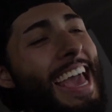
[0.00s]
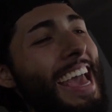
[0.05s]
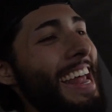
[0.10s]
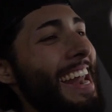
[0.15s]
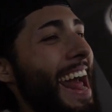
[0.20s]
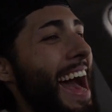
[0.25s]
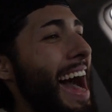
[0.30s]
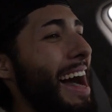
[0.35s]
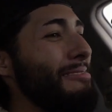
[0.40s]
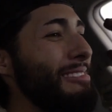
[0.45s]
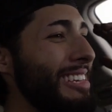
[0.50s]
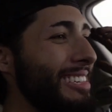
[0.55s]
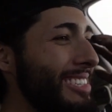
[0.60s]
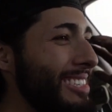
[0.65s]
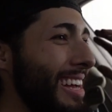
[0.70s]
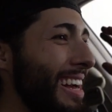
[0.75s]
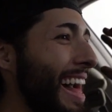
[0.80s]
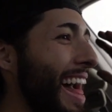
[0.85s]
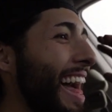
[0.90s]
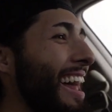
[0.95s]
and I
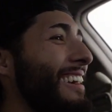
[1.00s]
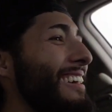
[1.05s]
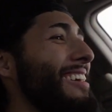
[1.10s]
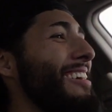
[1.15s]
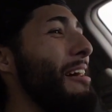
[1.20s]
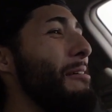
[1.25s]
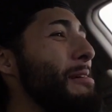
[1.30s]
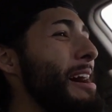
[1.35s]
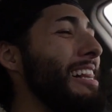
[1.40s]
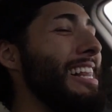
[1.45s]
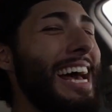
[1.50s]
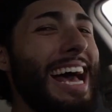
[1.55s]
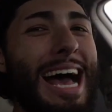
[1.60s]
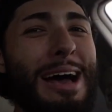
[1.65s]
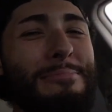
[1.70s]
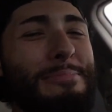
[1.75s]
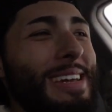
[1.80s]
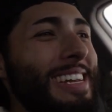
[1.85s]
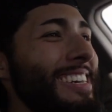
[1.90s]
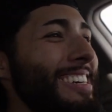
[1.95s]
don't know, I'm hella
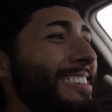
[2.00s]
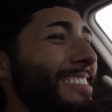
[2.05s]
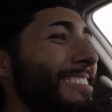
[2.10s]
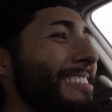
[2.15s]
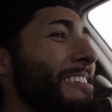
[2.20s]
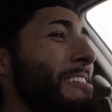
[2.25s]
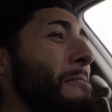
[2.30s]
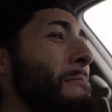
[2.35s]
happy, dude.